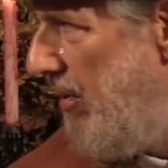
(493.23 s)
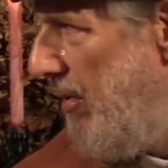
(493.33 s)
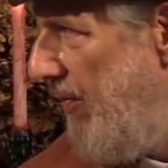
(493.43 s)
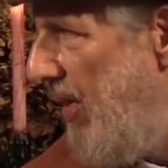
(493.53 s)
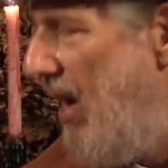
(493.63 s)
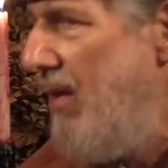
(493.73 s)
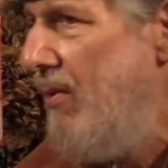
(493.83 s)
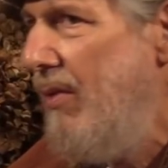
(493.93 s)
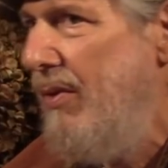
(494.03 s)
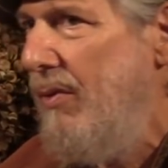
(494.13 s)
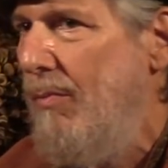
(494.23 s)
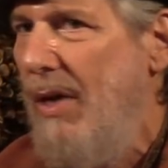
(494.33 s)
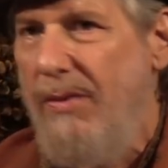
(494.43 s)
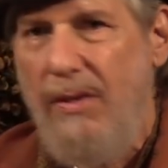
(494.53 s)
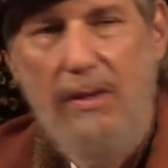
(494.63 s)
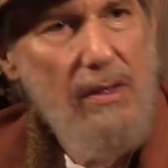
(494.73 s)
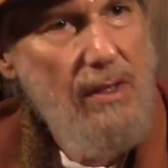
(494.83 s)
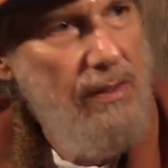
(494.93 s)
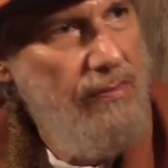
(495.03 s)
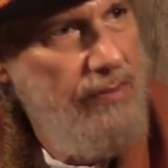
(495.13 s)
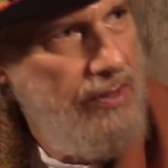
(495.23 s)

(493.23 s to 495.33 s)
the father and the mother of